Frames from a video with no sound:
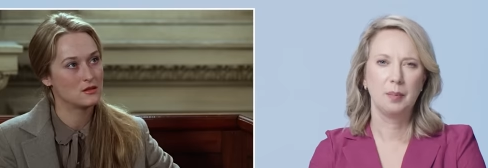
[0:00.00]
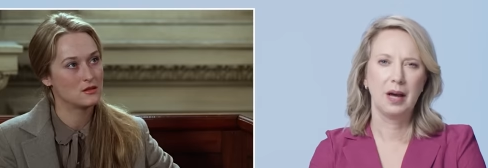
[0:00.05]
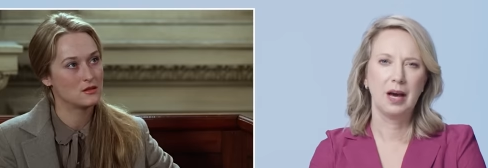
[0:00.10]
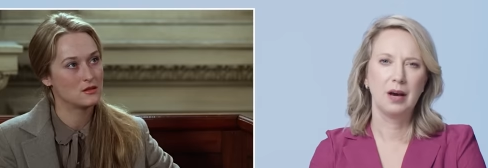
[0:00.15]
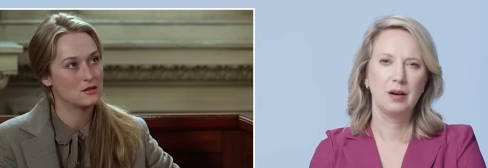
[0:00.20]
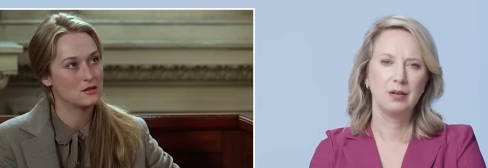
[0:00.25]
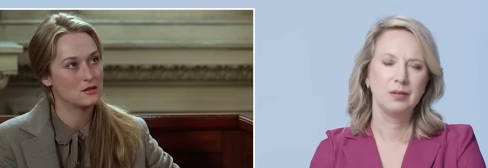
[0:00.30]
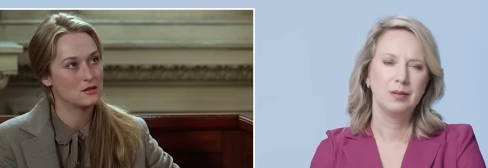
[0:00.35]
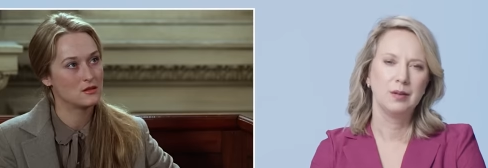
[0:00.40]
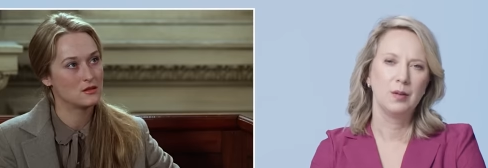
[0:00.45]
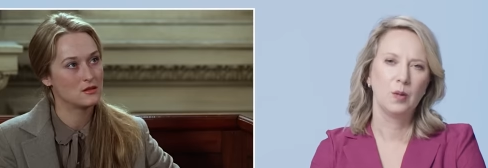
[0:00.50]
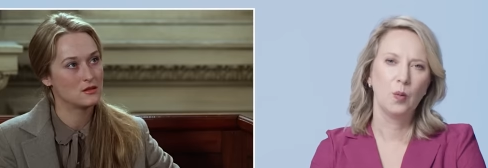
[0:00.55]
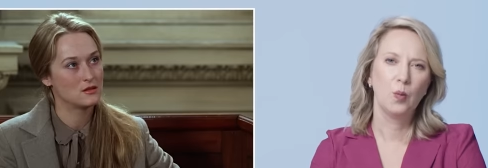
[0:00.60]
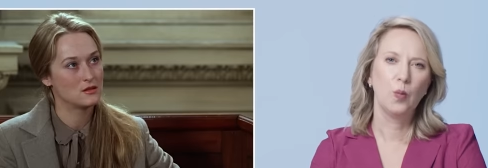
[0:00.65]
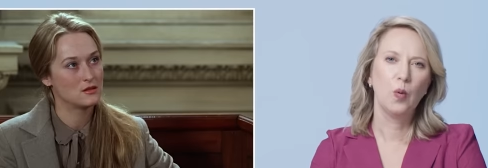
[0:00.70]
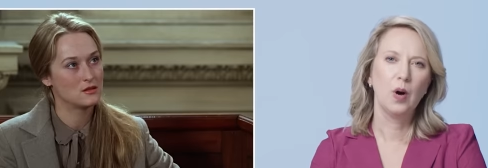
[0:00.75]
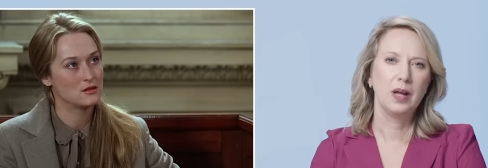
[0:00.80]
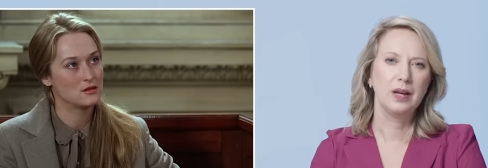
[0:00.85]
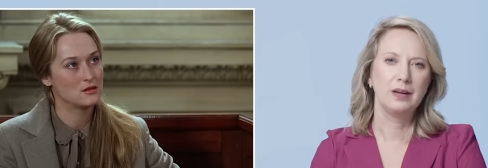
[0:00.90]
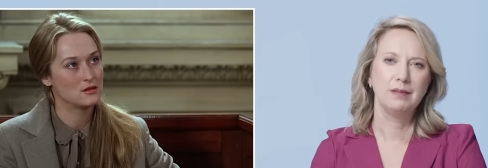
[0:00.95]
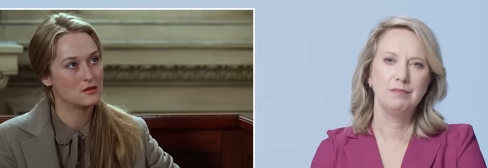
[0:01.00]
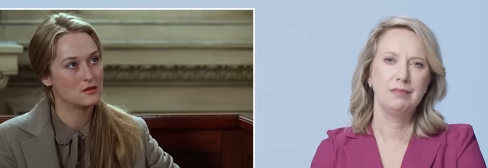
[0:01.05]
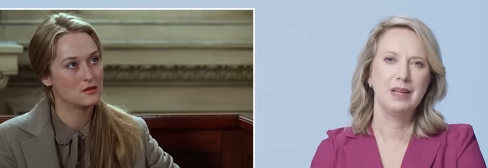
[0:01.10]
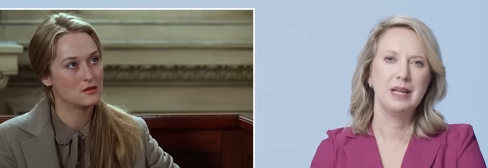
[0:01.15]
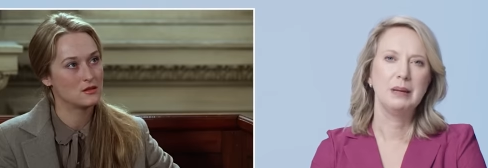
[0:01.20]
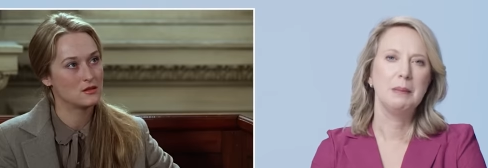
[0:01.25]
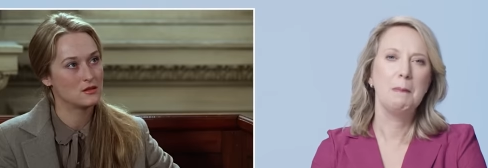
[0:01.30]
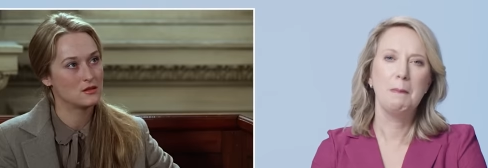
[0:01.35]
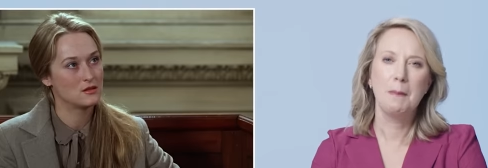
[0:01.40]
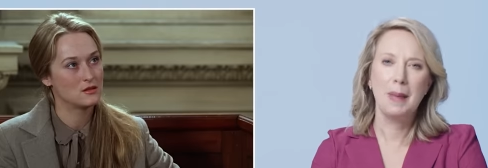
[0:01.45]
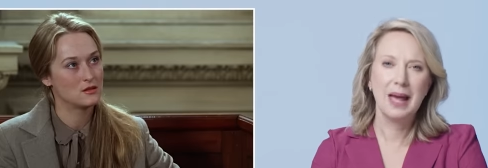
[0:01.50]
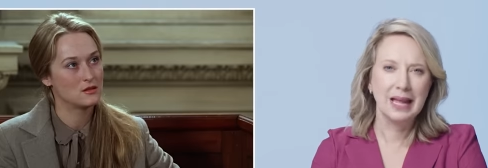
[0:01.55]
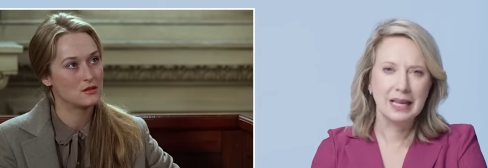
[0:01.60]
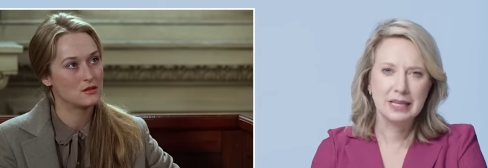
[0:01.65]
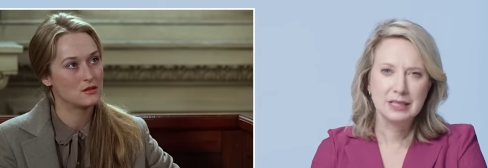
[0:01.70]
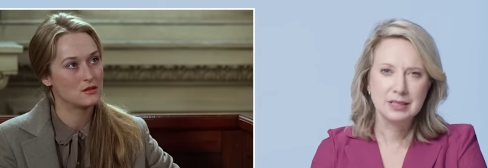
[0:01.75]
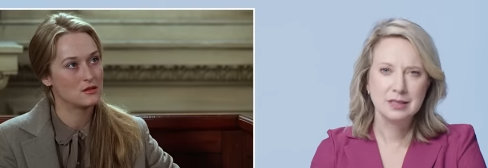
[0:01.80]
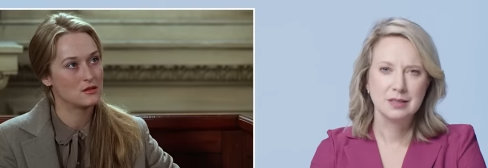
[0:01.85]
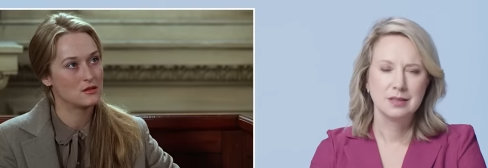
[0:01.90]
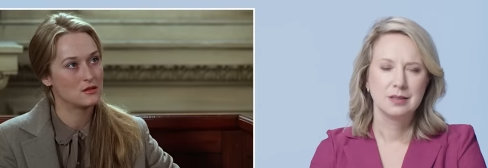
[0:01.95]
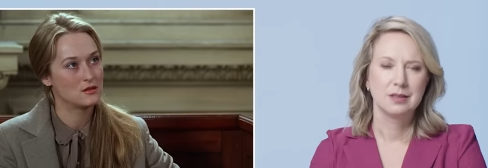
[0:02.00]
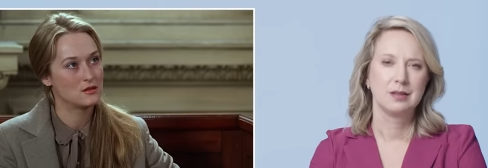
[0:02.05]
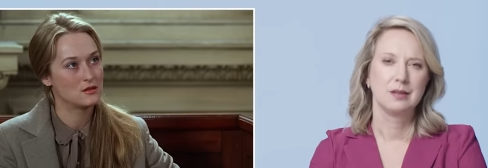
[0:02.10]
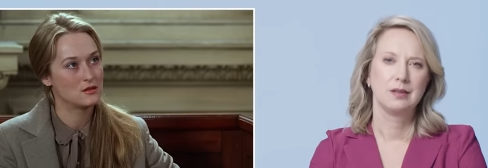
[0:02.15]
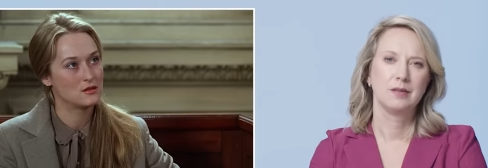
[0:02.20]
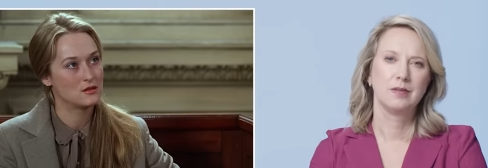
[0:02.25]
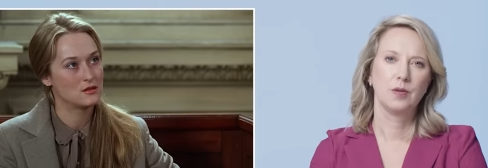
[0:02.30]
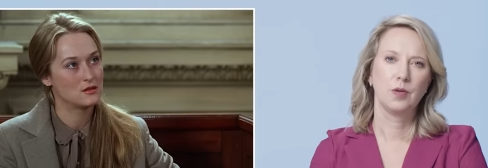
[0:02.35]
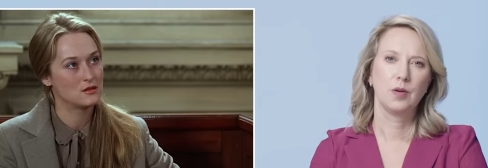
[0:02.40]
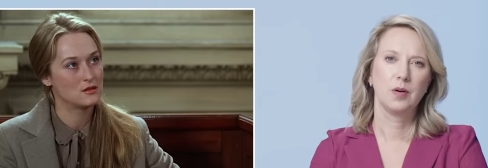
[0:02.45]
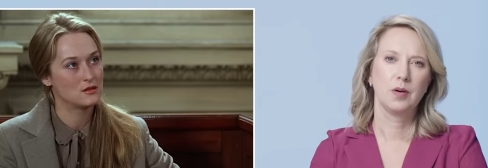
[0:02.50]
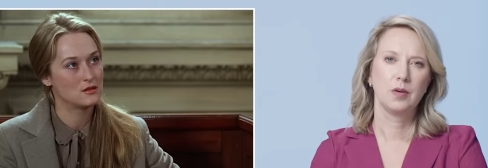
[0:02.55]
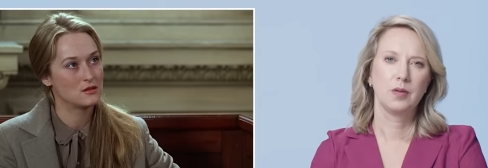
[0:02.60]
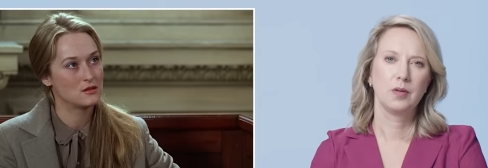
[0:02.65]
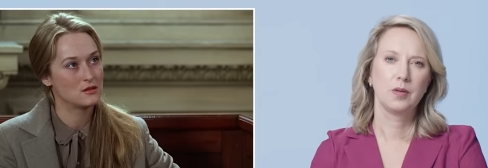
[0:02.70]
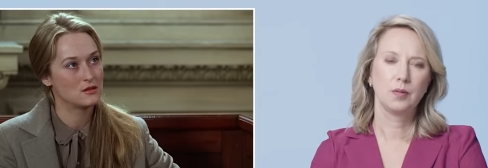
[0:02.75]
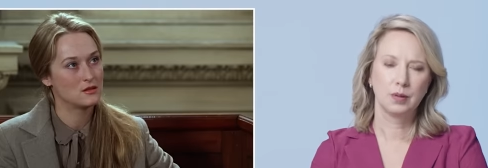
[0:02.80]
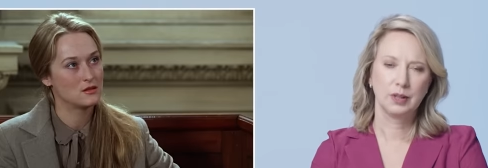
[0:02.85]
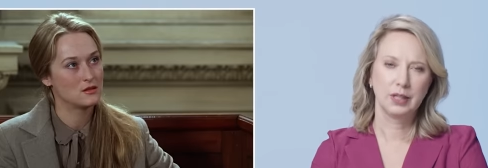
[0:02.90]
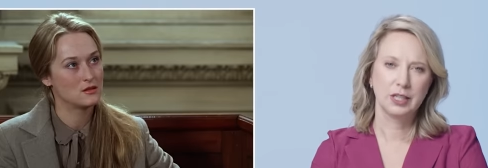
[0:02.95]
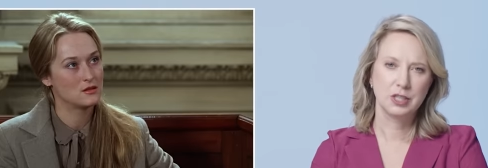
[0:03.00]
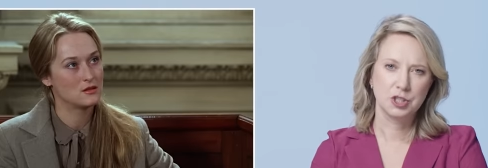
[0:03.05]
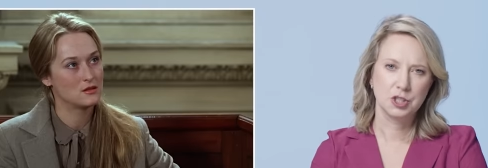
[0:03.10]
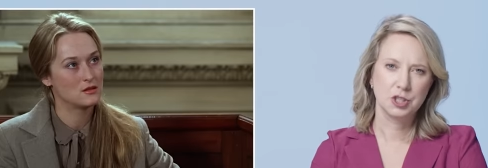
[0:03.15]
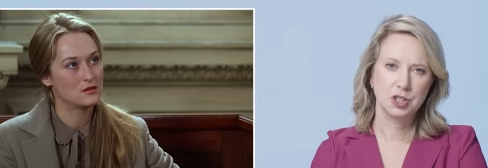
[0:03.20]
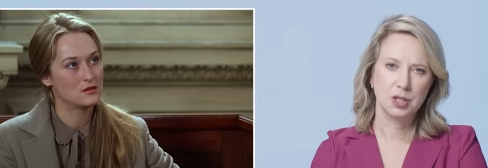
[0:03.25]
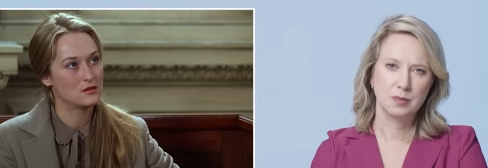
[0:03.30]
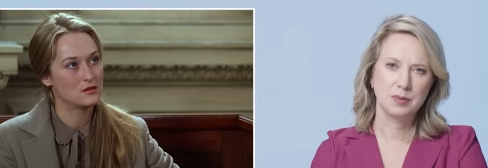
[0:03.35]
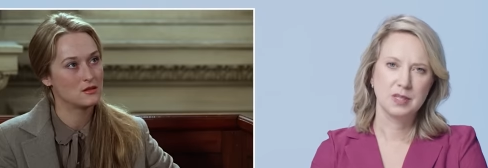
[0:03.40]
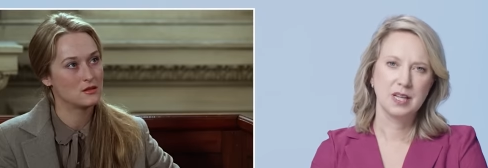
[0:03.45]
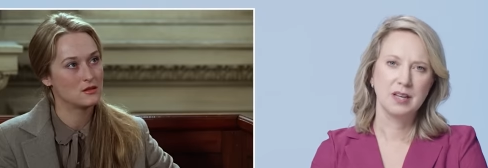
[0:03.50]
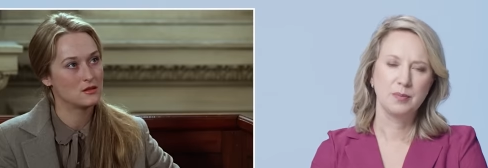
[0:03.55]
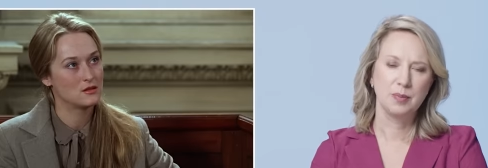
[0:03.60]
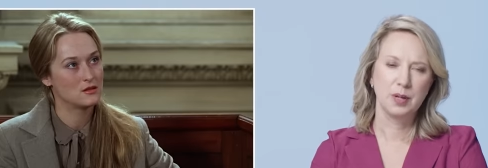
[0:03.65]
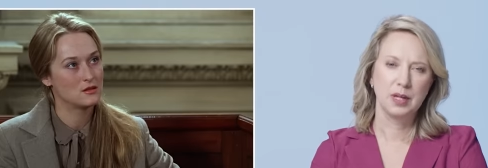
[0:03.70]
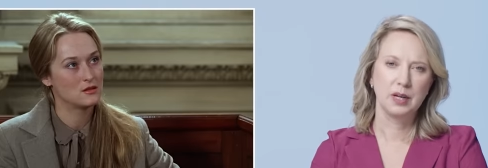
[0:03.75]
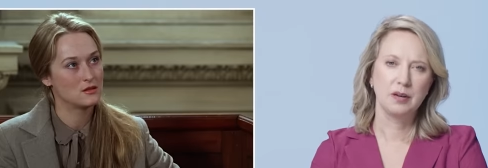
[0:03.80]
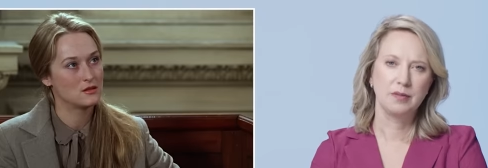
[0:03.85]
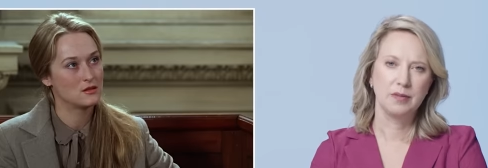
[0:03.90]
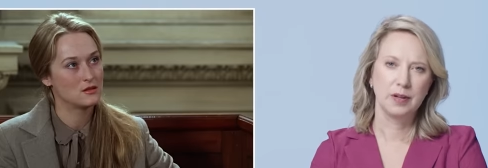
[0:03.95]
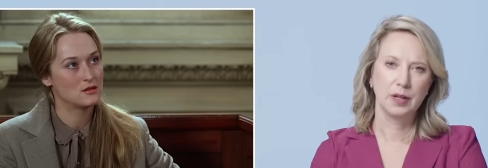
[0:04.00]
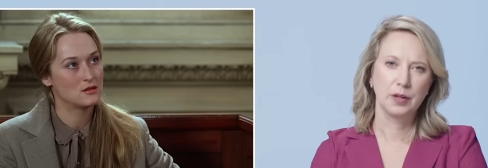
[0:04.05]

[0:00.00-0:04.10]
Speaker 1: about what it meant for the relationship to have been a